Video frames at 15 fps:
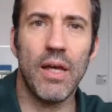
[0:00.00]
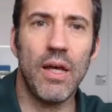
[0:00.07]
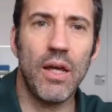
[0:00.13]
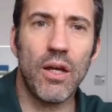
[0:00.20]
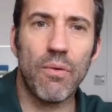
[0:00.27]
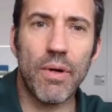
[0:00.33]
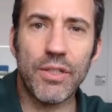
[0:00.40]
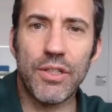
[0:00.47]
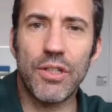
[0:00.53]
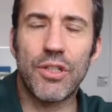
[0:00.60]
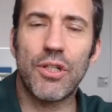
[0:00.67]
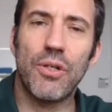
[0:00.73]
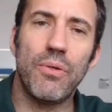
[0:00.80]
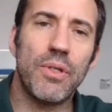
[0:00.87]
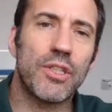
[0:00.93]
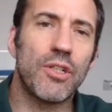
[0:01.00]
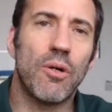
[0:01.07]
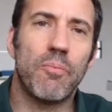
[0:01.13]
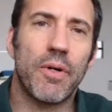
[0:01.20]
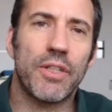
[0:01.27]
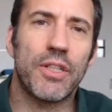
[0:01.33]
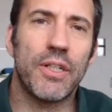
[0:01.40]
Question 2 is not
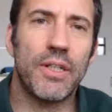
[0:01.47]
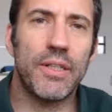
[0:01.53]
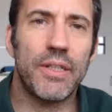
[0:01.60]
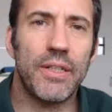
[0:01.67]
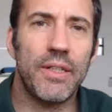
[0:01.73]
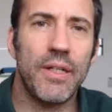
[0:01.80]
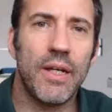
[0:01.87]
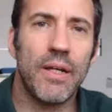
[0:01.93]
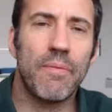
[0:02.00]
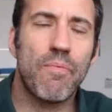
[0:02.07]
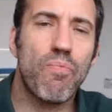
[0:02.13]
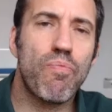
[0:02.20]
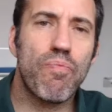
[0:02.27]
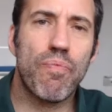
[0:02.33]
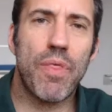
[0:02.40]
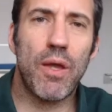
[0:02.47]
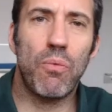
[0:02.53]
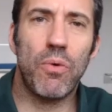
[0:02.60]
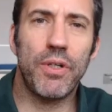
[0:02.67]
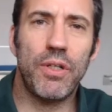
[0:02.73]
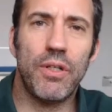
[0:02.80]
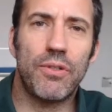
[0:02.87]
much harder. They
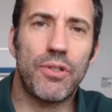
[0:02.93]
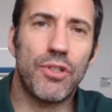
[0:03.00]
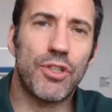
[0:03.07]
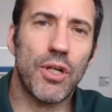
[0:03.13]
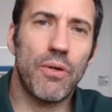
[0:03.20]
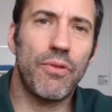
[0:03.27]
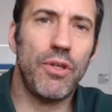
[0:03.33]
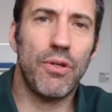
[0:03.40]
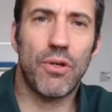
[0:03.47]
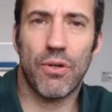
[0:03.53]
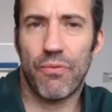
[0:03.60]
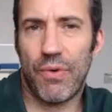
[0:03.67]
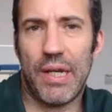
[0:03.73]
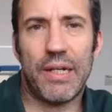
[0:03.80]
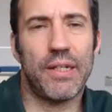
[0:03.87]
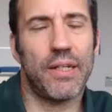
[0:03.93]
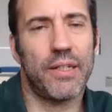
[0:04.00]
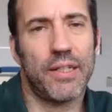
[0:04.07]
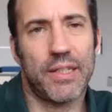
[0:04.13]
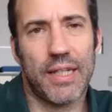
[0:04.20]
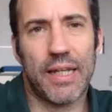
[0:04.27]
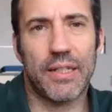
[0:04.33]
want you to show that you can read and
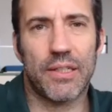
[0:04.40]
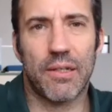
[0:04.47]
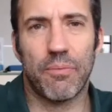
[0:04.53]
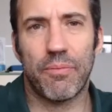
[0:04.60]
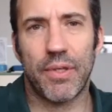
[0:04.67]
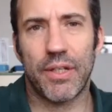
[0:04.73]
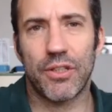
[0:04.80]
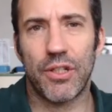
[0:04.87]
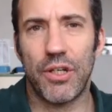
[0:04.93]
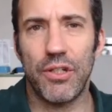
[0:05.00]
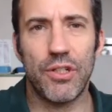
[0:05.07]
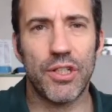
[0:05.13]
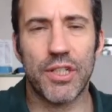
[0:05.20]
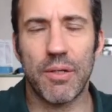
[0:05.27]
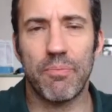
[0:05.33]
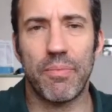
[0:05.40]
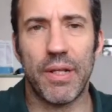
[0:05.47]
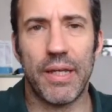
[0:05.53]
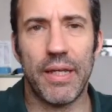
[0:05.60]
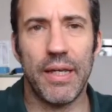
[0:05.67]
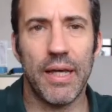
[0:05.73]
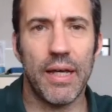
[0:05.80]
understand something, so you just
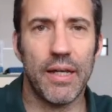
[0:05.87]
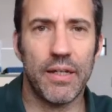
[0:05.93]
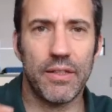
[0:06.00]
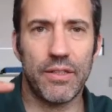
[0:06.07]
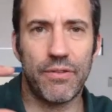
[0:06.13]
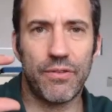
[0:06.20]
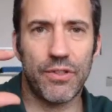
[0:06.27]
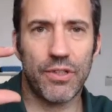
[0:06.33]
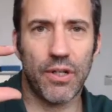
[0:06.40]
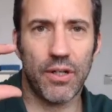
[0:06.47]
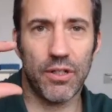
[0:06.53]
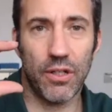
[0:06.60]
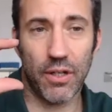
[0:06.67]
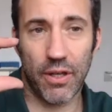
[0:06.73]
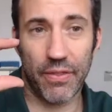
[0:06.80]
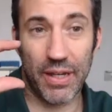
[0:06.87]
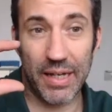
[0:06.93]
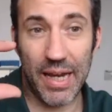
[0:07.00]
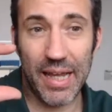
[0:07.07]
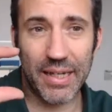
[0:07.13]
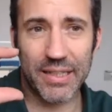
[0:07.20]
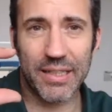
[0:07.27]
simply try to look at the
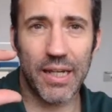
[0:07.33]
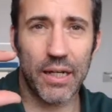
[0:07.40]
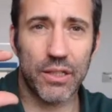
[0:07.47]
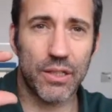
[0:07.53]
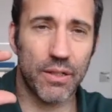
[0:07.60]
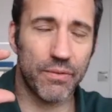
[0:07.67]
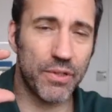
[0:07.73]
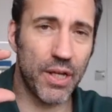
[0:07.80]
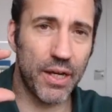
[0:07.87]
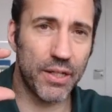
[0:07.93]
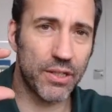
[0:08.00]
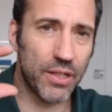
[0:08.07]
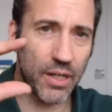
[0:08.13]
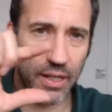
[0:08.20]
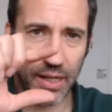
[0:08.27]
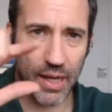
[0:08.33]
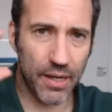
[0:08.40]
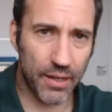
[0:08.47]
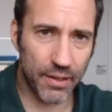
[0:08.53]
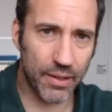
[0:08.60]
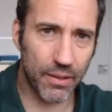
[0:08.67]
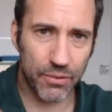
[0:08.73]
next section of text, and again,
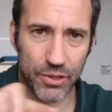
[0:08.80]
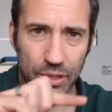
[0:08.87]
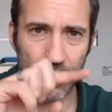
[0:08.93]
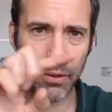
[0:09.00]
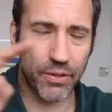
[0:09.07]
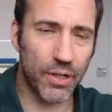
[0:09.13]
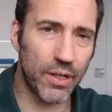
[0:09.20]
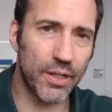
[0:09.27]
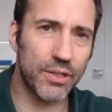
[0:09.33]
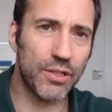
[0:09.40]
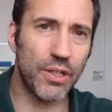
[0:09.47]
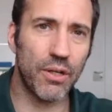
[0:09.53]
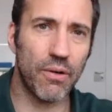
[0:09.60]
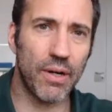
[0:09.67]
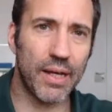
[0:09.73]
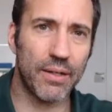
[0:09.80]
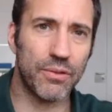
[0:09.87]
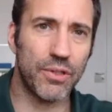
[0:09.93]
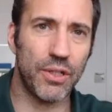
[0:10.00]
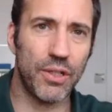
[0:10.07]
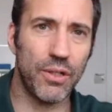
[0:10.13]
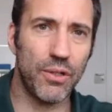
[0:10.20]
they'll tell you the lines that you're allowed to
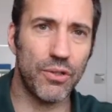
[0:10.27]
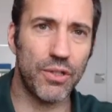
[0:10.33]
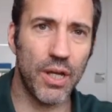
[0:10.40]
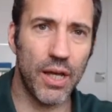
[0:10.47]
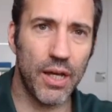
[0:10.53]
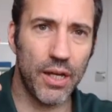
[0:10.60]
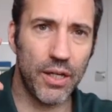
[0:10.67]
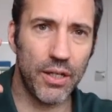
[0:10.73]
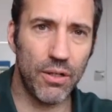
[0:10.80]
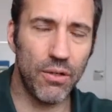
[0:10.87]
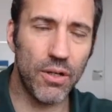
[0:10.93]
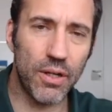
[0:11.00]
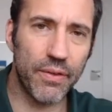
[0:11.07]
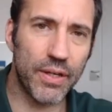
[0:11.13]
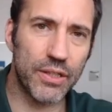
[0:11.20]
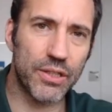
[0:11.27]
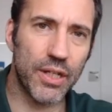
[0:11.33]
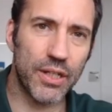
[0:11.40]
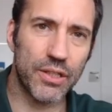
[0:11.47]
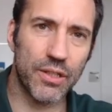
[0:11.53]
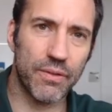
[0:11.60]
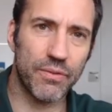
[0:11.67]
use. You look at that
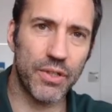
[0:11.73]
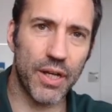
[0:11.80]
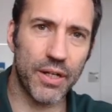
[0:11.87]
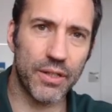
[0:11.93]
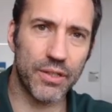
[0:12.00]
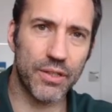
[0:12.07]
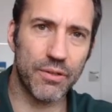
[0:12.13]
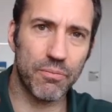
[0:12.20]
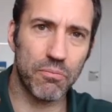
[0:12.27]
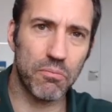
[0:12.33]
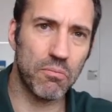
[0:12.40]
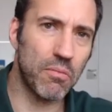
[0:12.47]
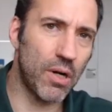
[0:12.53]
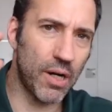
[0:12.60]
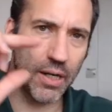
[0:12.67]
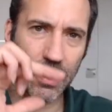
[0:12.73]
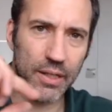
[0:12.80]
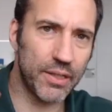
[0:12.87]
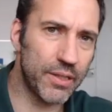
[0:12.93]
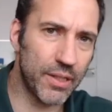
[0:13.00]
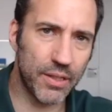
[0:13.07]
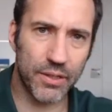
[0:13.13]
section of text,
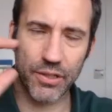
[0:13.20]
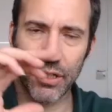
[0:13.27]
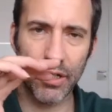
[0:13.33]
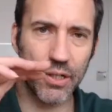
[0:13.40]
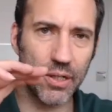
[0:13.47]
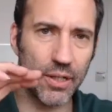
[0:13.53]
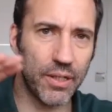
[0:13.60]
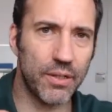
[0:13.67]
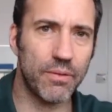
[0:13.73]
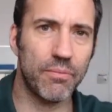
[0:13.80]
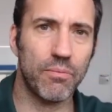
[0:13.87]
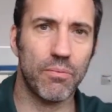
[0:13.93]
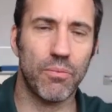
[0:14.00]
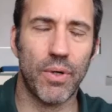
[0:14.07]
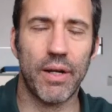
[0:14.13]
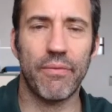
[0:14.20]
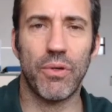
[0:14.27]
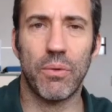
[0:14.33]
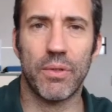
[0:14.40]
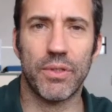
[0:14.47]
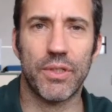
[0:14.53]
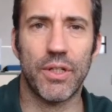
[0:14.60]
highlight it, circle it, whatever you
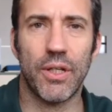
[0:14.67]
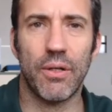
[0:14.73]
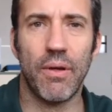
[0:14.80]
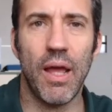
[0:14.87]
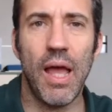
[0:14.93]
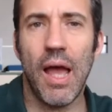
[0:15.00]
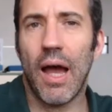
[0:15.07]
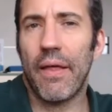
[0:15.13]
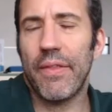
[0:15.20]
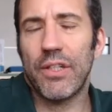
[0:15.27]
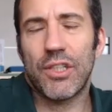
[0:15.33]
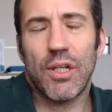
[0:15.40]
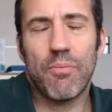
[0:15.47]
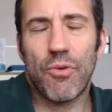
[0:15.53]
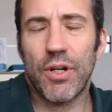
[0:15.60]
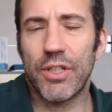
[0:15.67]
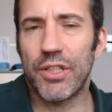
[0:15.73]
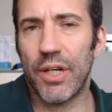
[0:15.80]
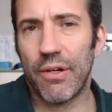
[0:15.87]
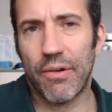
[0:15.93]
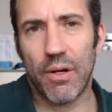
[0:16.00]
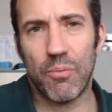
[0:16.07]
want to do, and then summarize it in
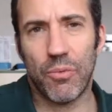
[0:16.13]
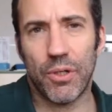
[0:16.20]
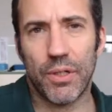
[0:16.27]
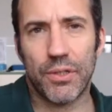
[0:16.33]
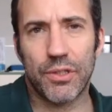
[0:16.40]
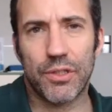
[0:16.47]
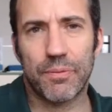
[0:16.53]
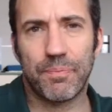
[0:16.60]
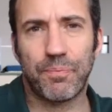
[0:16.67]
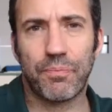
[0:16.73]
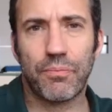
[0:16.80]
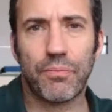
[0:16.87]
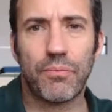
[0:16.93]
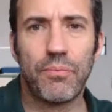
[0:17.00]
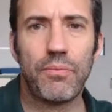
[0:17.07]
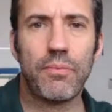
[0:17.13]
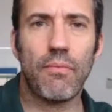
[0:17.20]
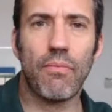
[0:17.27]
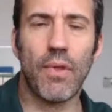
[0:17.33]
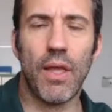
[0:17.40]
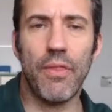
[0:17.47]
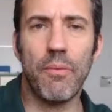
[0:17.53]
your own words.
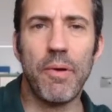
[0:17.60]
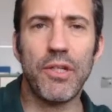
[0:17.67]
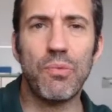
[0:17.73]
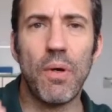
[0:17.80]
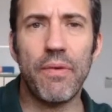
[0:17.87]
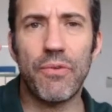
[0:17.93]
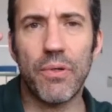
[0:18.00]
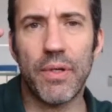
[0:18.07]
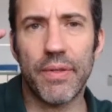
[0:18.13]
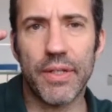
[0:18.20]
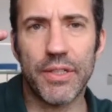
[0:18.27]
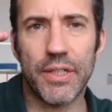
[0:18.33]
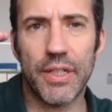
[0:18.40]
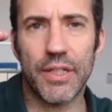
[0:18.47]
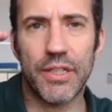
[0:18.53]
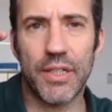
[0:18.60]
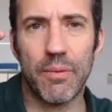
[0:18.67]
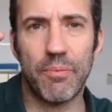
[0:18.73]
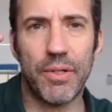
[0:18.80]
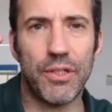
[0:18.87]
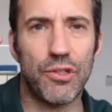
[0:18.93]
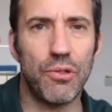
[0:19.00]
The best way of doing this is
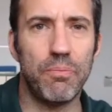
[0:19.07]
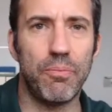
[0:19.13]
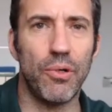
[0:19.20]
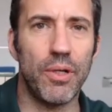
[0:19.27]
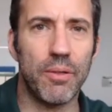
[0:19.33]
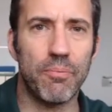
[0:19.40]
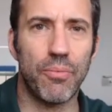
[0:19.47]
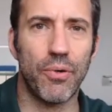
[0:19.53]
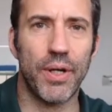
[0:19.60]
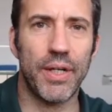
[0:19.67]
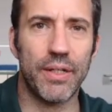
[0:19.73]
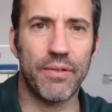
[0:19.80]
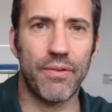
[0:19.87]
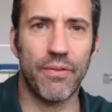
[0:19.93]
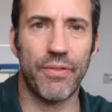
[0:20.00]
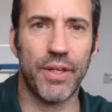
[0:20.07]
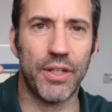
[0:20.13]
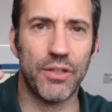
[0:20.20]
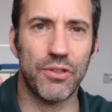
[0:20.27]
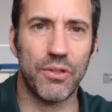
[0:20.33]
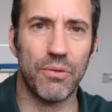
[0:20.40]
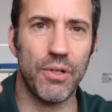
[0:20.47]
simply to bullet point the things
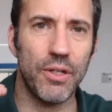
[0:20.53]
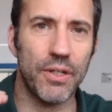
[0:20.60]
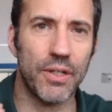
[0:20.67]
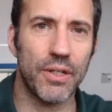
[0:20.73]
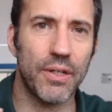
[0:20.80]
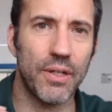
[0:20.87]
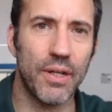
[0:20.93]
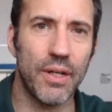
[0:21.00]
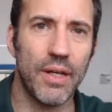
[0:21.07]
you learn.